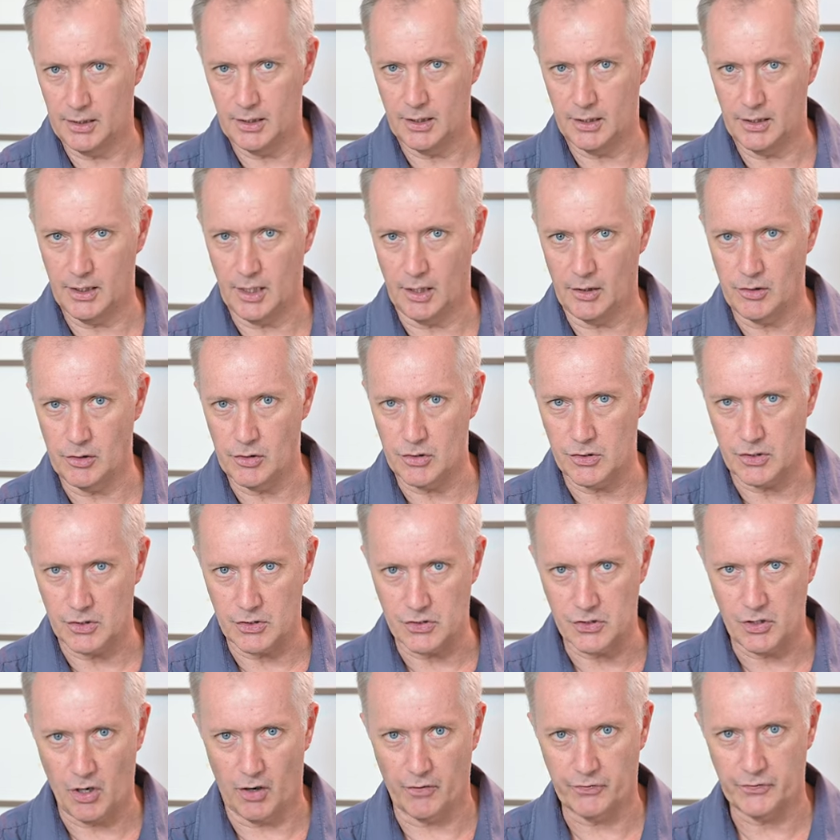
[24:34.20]
use a
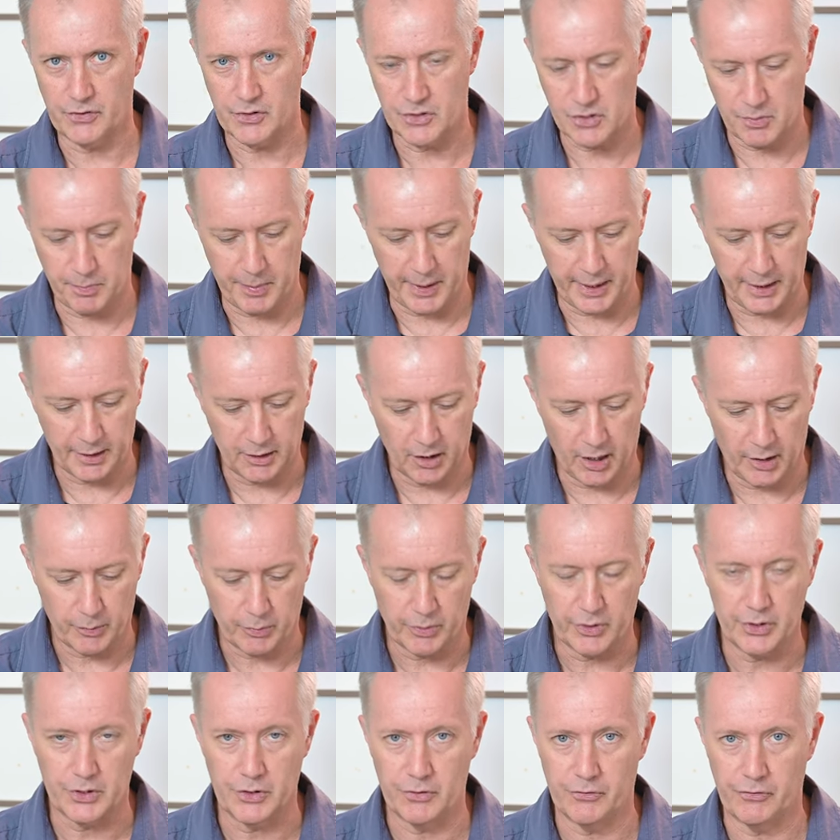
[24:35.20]
soft speed light
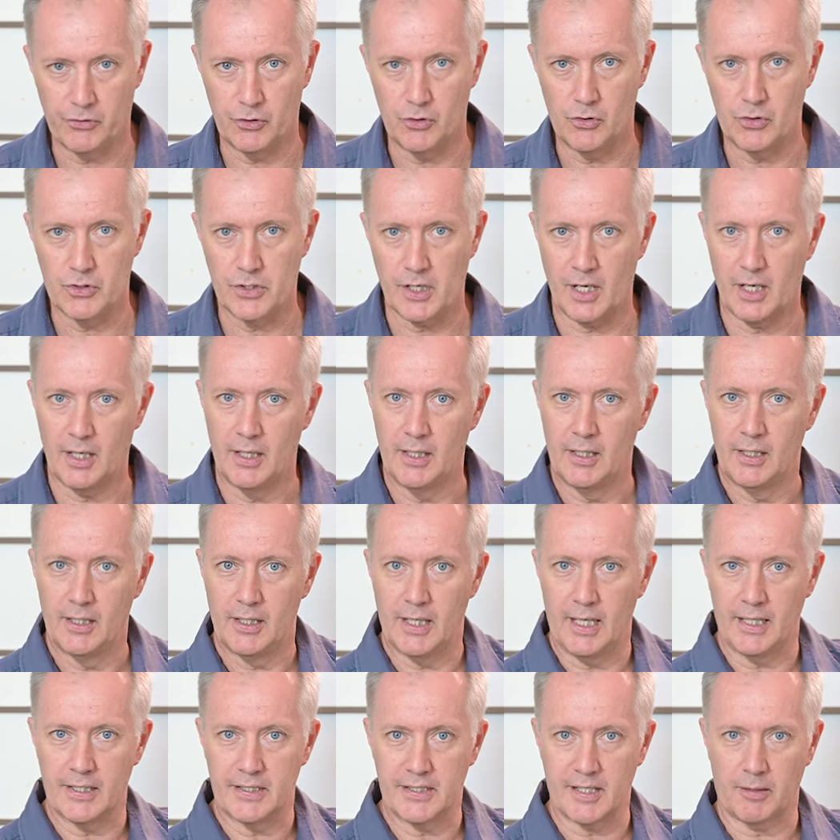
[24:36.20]
with a diffuser
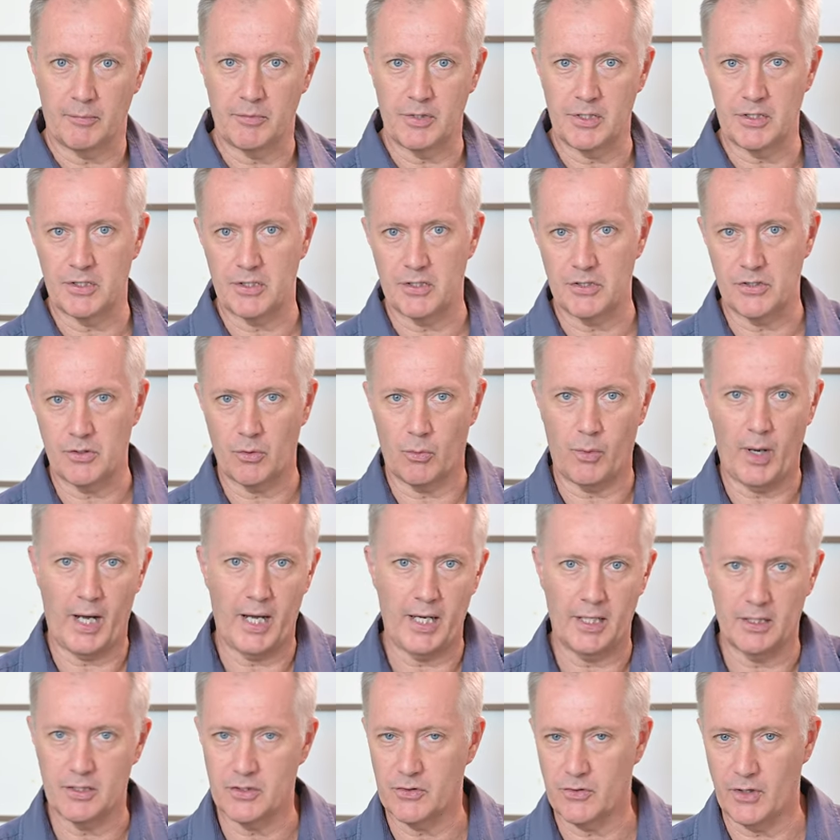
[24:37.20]
at some distance
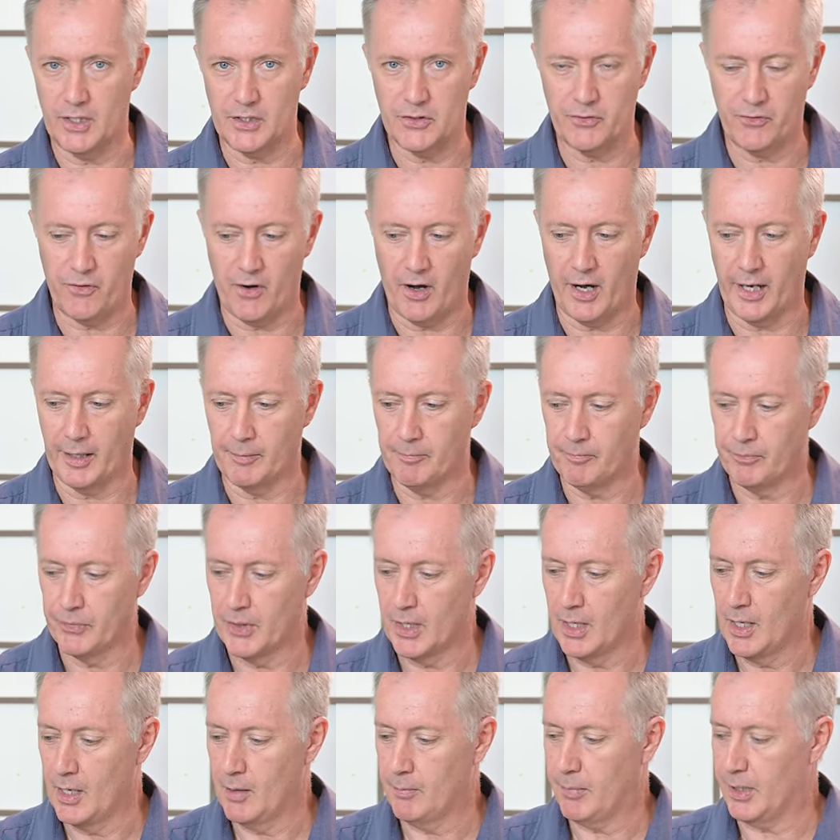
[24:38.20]
away. It's fine.
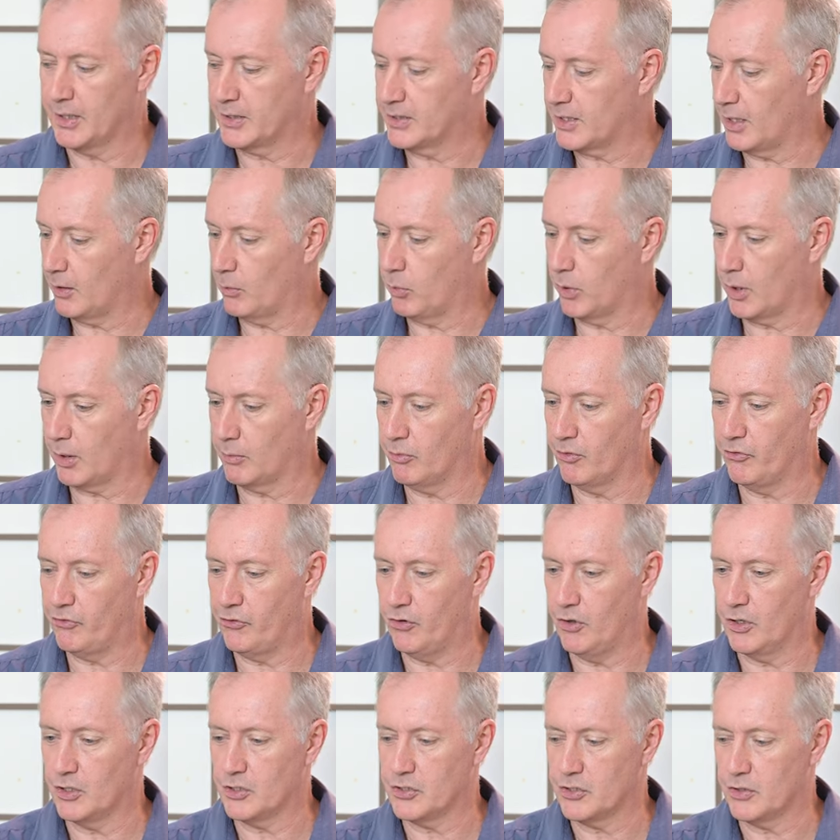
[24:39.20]
But what I'm
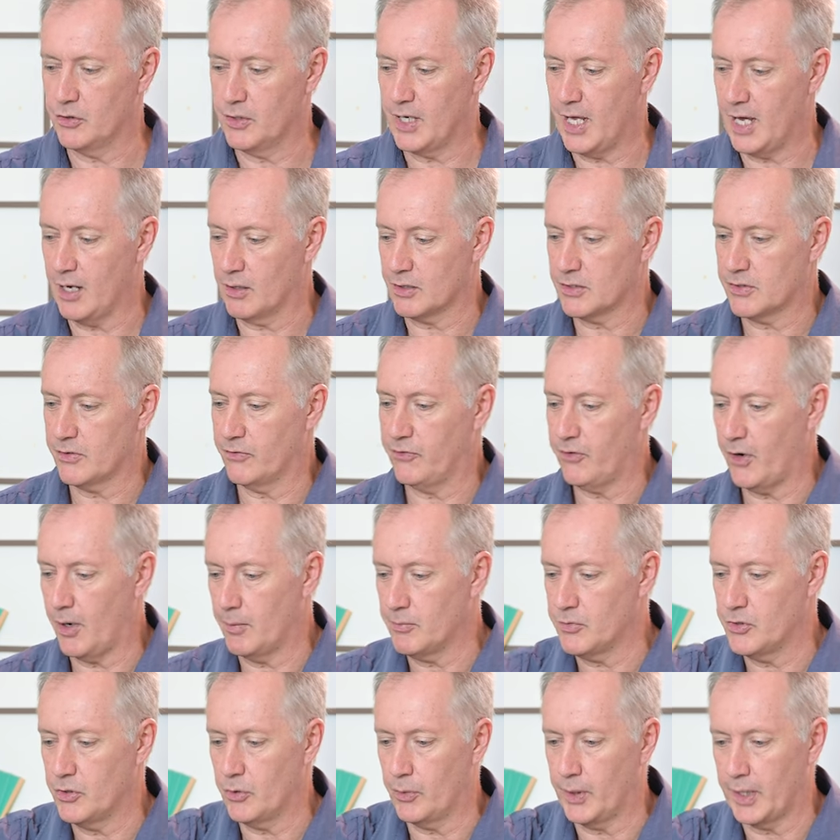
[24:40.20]
referring to now is if
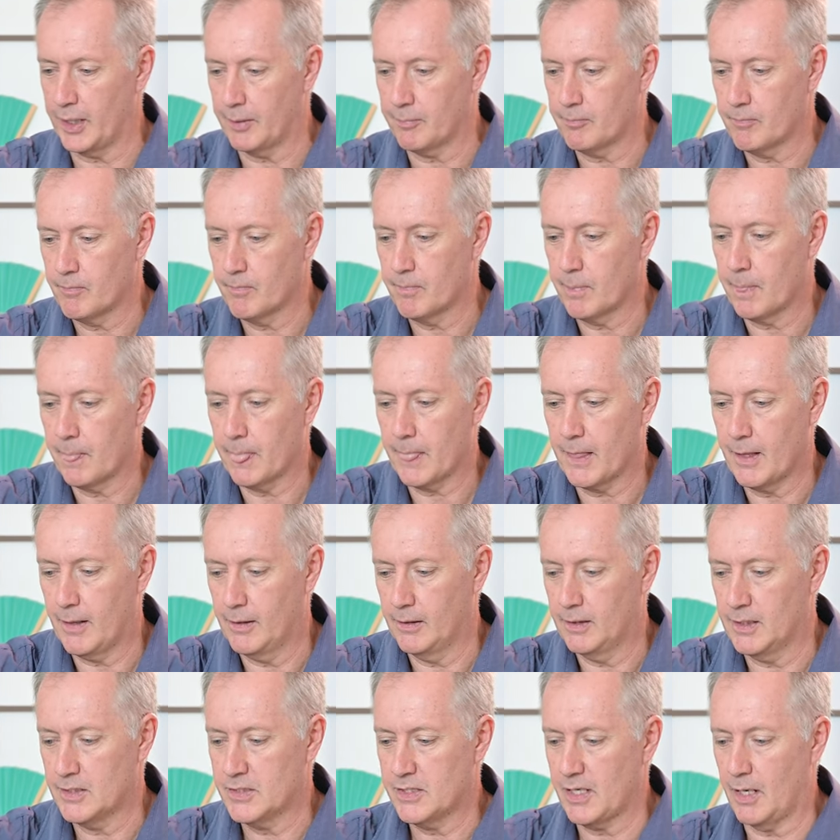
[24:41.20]
I'm doing,
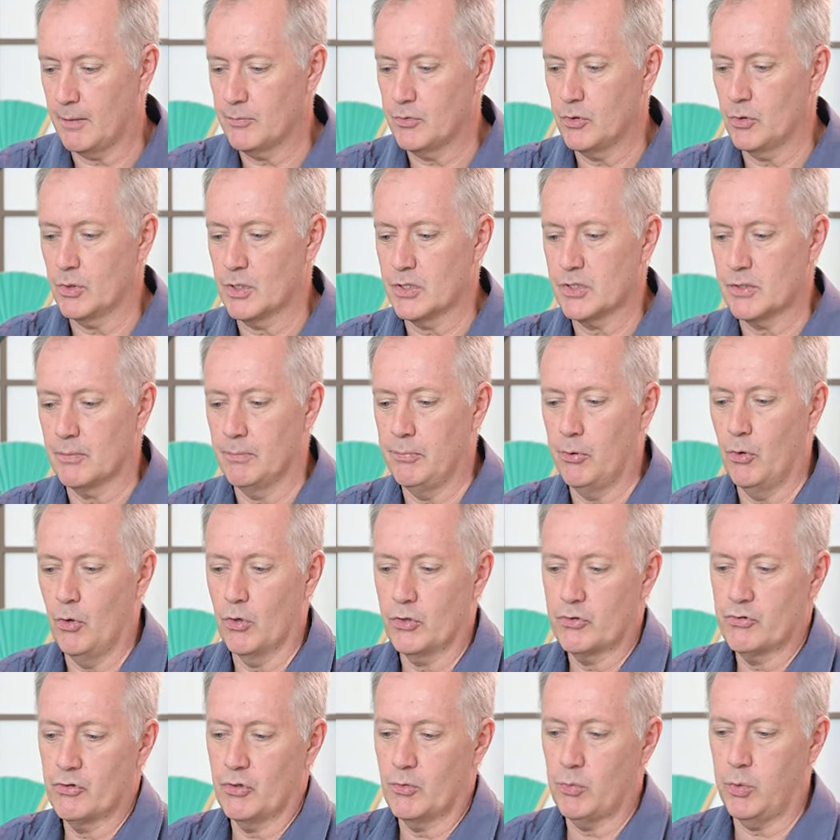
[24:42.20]
let's say I'm doing some
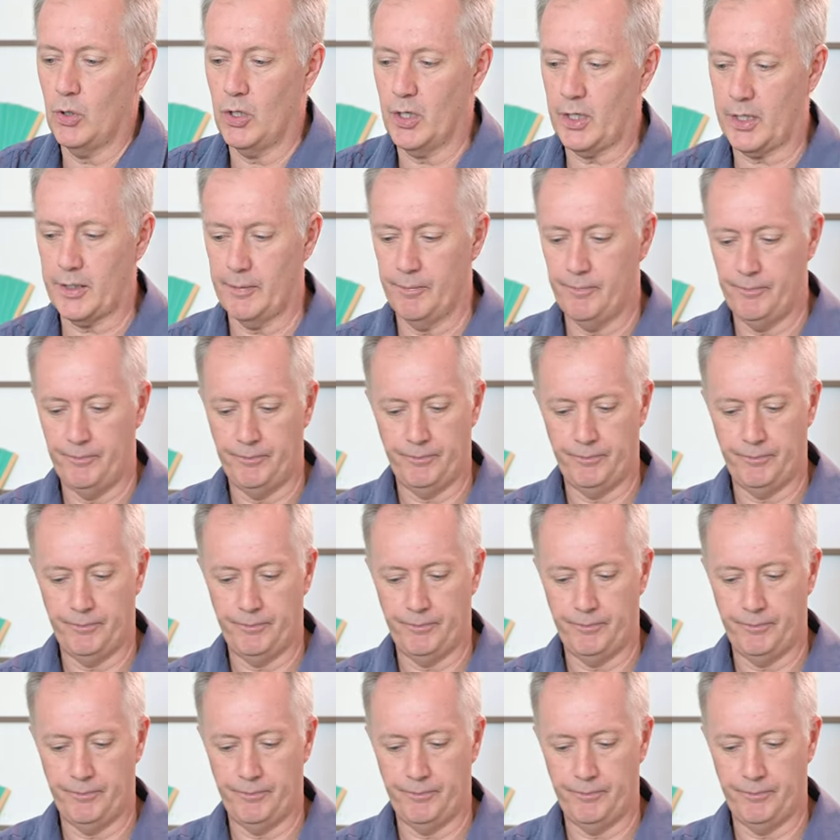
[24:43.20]
portrait work.